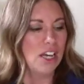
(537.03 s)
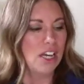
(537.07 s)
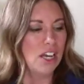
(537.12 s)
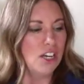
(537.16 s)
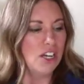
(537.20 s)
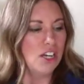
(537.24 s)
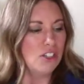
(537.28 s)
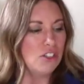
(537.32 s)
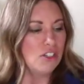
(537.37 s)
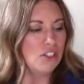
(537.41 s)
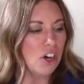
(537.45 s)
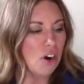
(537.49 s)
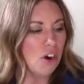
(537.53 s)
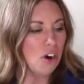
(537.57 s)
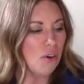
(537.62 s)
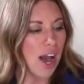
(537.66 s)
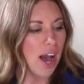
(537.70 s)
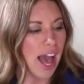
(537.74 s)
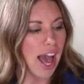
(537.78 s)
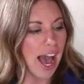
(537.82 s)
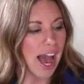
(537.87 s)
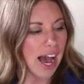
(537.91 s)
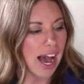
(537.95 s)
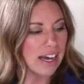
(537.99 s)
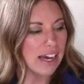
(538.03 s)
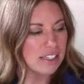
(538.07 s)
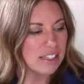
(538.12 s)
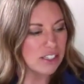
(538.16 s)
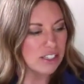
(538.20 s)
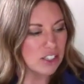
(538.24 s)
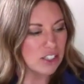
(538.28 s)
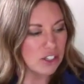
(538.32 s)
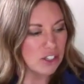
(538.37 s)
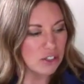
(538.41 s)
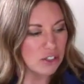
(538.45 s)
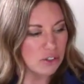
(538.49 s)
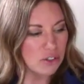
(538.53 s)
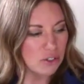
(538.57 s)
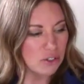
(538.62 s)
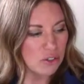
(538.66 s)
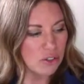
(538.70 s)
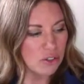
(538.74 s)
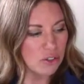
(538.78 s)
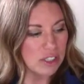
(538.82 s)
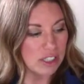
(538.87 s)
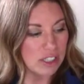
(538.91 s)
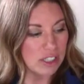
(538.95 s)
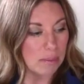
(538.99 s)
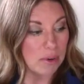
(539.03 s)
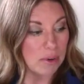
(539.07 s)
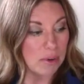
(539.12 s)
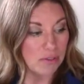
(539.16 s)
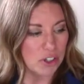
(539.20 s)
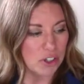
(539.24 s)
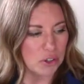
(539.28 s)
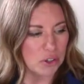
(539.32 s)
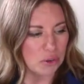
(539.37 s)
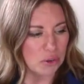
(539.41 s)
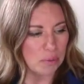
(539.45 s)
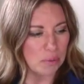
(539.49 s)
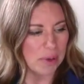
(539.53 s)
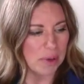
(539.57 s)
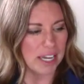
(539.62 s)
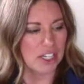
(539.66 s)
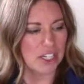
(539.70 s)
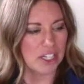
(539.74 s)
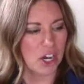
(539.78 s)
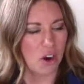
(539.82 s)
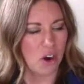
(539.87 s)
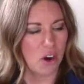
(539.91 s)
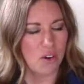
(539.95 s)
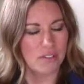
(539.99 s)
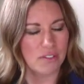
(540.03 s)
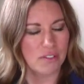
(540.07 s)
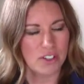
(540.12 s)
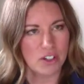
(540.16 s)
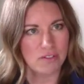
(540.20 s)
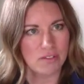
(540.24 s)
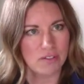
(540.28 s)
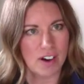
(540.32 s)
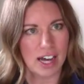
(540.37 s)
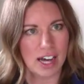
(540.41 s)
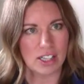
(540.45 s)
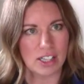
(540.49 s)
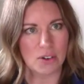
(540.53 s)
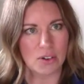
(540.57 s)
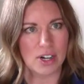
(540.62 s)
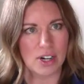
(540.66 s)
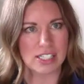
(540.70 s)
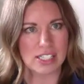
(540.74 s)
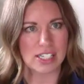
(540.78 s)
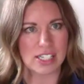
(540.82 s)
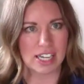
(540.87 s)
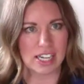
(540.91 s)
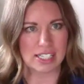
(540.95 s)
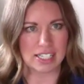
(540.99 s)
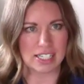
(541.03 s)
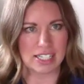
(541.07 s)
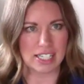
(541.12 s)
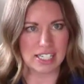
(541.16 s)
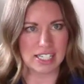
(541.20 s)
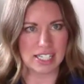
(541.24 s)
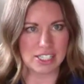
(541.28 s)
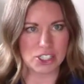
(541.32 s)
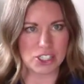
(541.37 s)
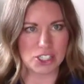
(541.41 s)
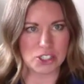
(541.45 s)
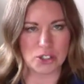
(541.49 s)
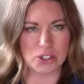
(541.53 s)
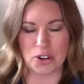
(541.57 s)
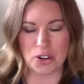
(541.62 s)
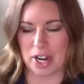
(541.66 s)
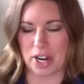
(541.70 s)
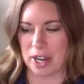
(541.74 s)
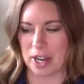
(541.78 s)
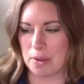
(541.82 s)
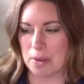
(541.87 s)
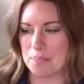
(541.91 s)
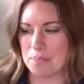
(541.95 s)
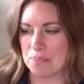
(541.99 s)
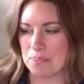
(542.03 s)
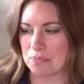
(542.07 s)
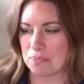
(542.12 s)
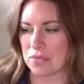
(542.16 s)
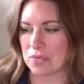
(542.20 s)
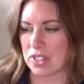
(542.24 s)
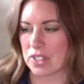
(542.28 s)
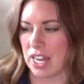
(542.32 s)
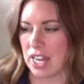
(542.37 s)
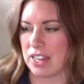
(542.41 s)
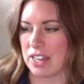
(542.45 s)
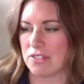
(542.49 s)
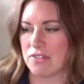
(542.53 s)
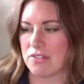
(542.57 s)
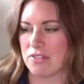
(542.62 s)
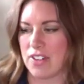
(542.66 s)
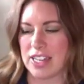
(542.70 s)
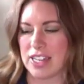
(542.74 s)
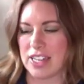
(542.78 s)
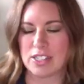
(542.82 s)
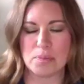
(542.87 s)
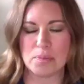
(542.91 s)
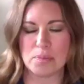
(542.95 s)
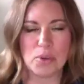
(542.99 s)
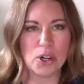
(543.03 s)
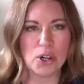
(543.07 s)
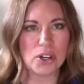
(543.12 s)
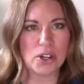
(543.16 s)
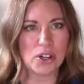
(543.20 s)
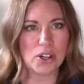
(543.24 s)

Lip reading: So as some of you may know, if you follow us on Instagram and Facebook,